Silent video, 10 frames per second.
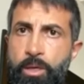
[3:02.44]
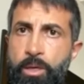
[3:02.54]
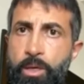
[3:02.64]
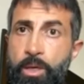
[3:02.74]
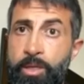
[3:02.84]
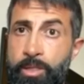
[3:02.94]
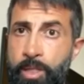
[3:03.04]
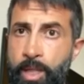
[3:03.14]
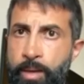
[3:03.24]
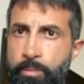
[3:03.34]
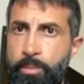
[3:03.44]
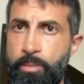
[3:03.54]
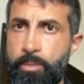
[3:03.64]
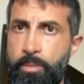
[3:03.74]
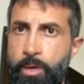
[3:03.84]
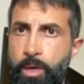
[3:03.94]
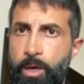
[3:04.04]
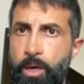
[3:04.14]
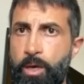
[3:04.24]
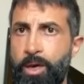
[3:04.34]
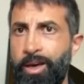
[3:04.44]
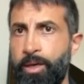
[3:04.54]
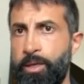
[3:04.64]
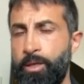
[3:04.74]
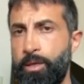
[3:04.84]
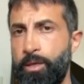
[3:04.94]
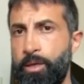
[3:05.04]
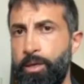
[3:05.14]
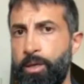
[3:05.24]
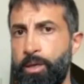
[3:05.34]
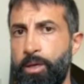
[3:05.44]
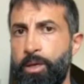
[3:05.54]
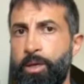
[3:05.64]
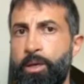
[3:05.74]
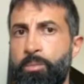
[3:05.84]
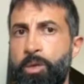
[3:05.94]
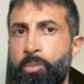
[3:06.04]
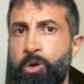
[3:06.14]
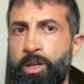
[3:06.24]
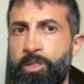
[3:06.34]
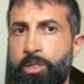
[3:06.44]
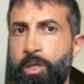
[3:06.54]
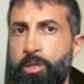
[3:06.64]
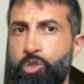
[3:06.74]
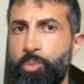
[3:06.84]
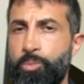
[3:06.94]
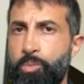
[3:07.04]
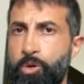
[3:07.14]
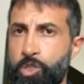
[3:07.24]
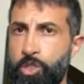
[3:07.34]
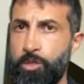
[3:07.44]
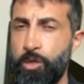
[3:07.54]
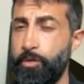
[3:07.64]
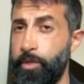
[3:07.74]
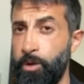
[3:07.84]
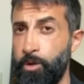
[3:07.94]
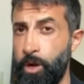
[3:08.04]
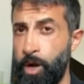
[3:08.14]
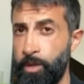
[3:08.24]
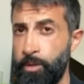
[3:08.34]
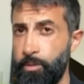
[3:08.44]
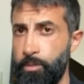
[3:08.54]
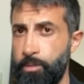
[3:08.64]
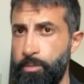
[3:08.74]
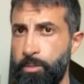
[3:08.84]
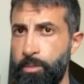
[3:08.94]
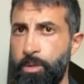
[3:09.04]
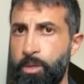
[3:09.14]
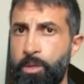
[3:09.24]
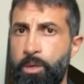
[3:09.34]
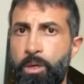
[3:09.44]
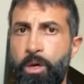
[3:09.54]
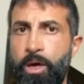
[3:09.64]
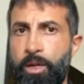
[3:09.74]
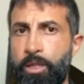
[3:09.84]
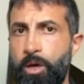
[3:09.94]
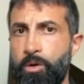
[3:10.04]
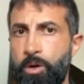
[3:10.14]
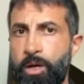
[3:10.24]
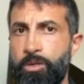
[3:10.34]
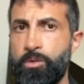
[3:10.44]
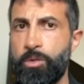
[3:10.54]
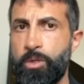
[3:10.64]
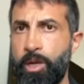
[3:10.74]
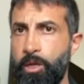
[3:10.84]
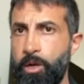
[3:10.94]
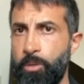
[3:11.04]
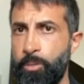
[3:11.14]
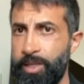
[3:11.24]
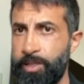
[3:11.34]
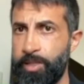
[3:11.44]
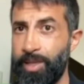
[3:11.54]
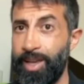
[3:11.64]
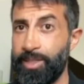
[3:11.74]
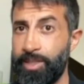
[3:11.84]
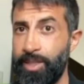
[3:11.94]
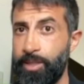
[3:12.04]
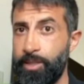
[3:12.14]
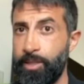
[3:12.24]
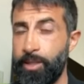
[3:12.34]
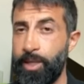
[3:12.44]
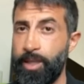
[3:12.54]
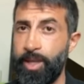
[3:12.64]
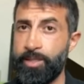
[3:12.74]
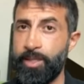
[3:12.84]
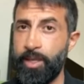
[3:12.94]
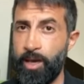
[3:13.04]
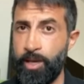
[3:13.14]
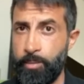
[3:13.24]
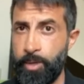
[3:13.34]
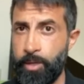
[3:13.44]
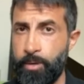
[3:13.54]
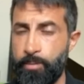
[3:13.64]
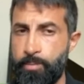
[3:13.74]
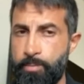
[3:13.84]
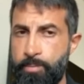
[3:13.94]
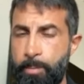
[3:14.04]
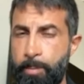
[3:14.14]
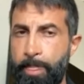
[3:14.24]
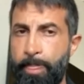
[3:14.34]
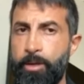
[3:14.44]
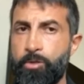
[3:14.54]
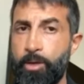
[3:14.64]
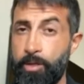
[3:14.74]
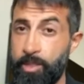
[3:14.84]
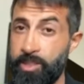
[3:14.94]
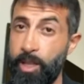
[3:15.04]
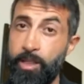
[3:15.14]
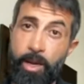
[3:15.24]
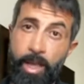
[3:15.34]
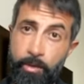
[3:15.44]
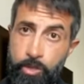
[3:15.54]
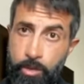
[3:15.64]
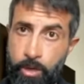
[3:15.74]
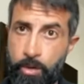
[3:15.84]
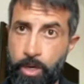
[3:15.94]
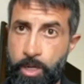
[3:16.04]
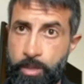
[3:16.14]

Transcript: Islam. I memorized huge portions of the Quran. I read the Quran on a regular basis. I studied classic Arabic to understand the language of the Quran.